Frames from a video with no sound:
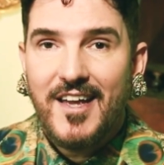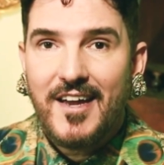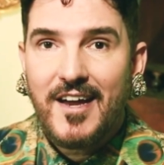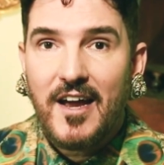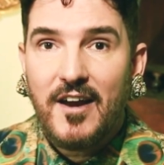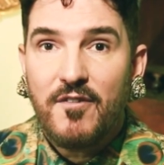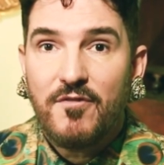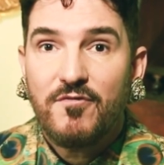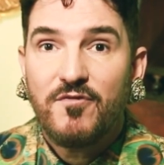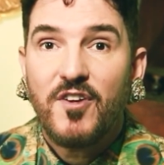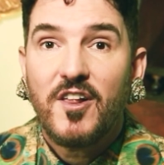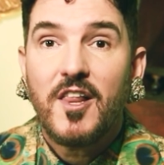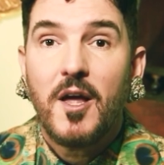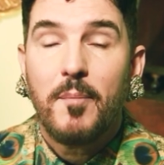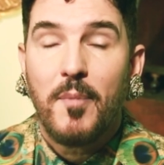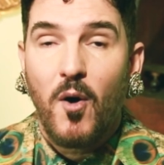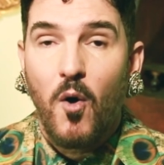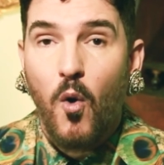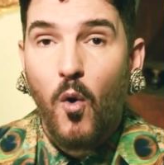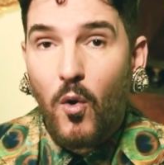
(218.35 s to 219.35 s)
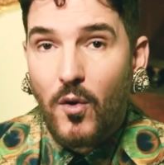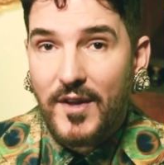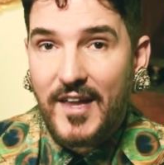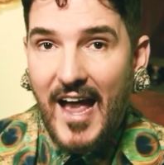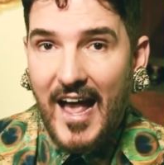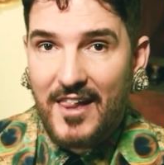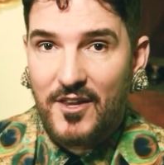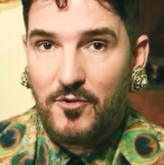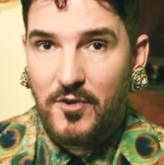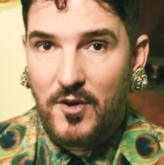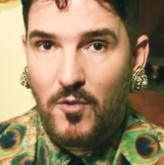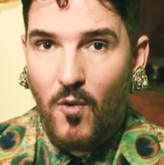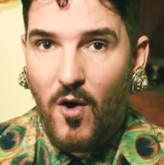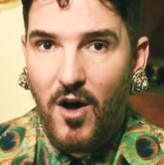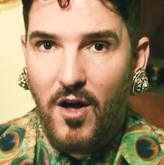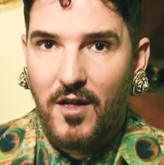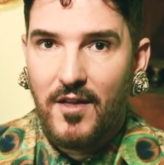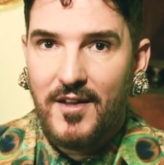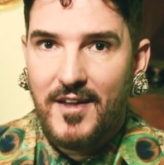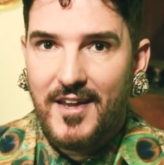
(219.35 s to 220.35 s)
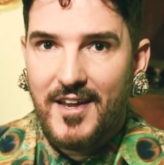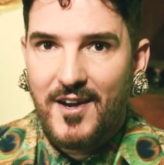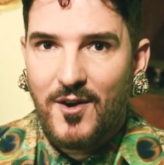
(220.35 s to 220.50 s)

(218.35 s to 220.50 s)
kind of fill up a whole gallery wall